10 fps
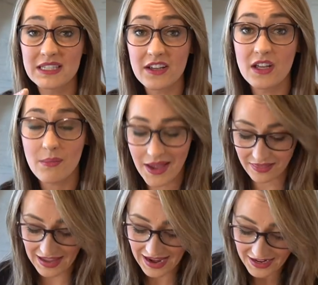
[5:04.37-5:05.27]
tell you about
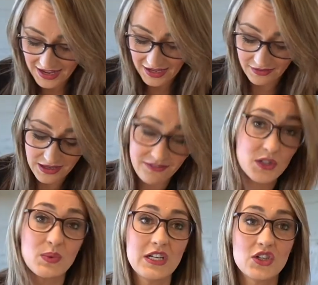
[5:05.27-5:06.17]
that if you have a
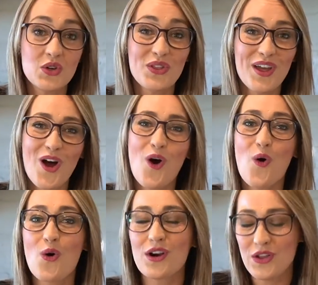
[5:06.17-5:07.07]
sweet tooth.
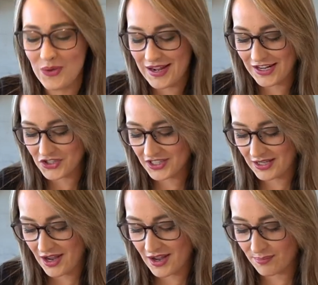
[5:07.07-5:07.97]
Or you can
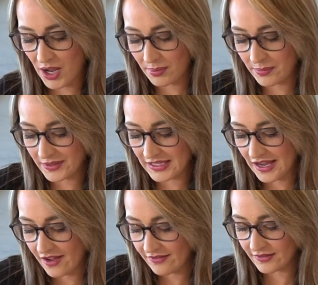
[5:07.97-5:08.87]
actually pop them in the
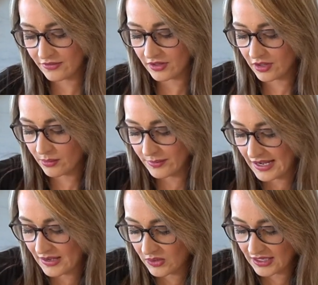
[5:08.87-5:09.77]
oven for a little bit
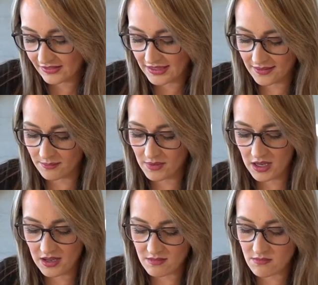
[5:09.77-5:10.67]
and get them
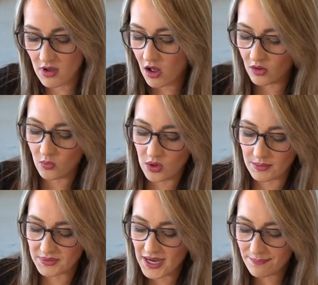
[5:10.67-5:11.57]
all
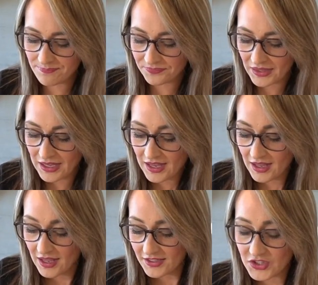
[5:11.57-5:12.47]
warmed up.
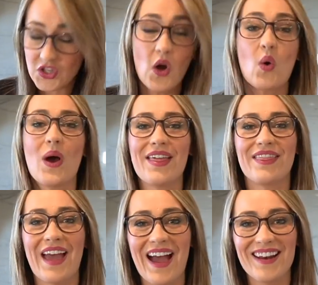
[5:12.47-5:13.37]
So
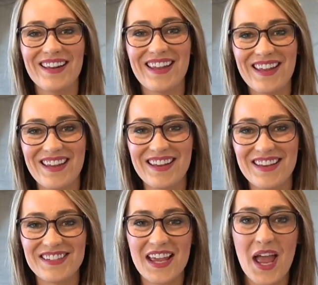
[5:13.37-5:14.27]
that
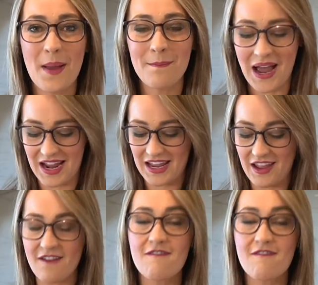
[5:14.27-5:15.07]
is my